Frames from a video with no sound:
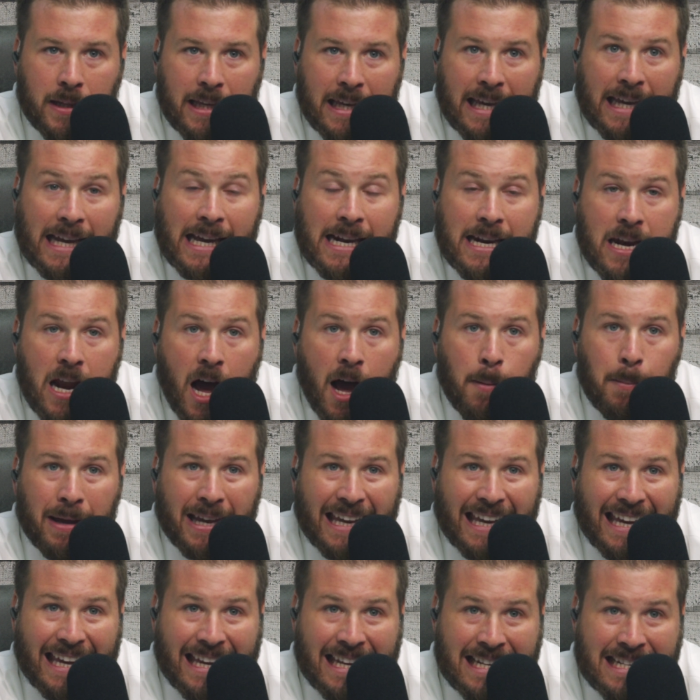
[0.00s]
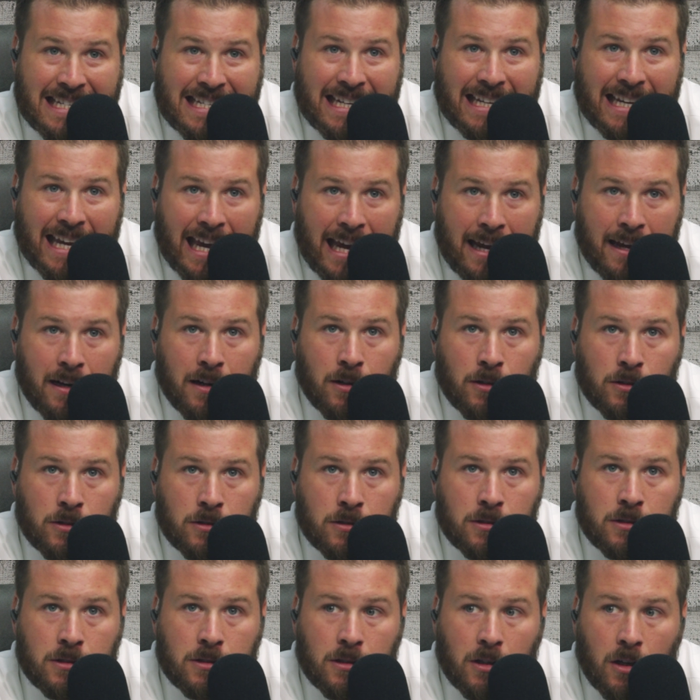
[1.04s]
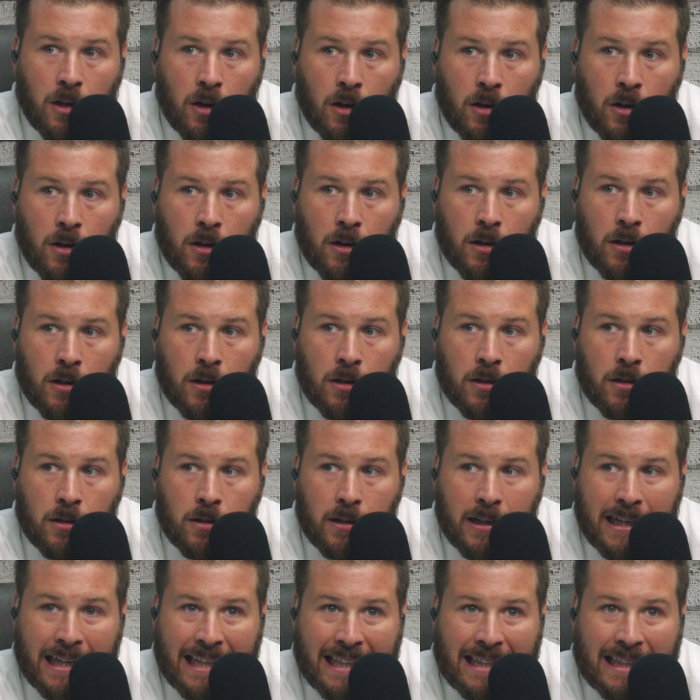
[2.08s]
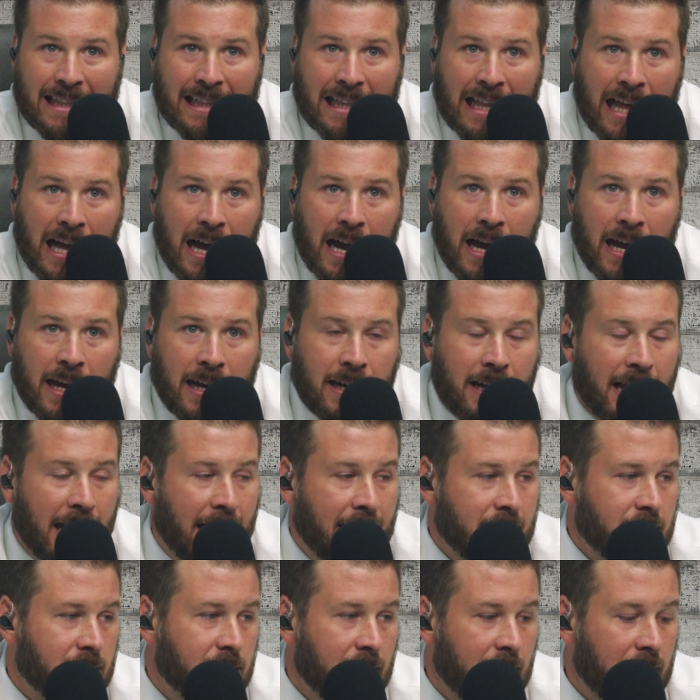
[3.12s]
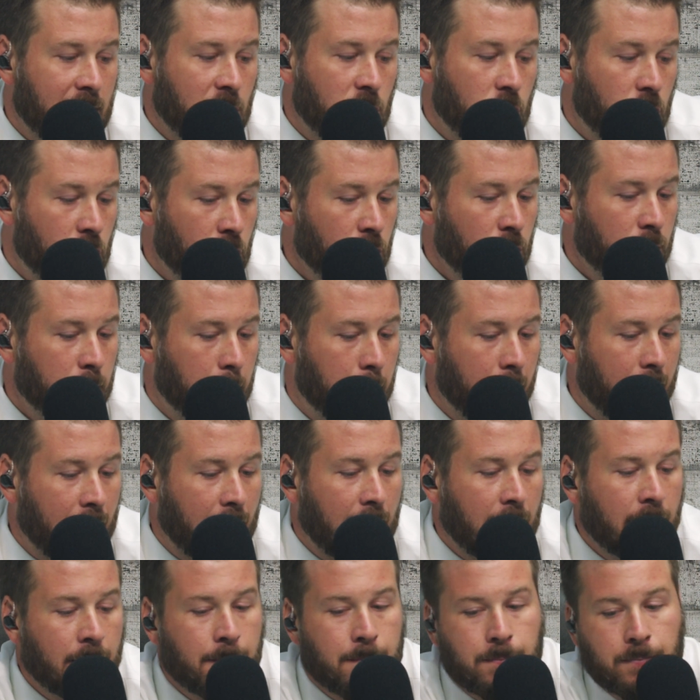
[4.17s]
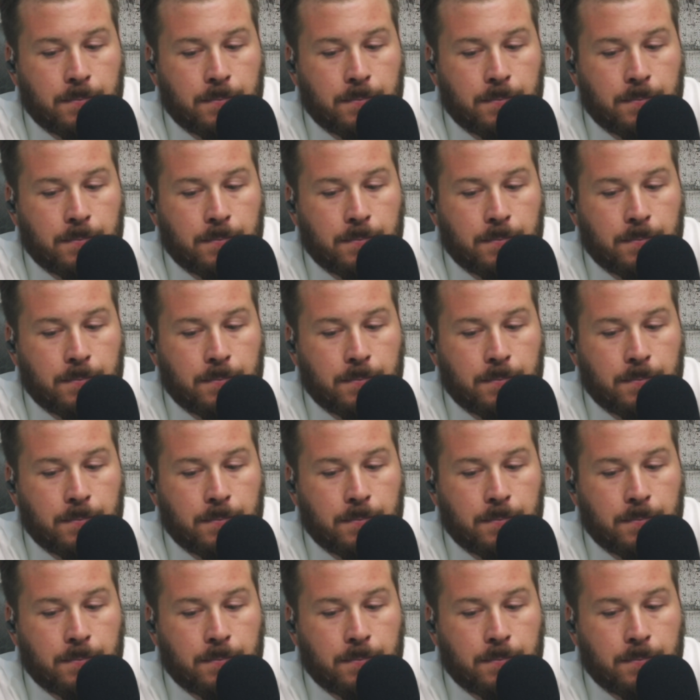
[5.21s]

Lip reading: economic indicators are in line as they should be.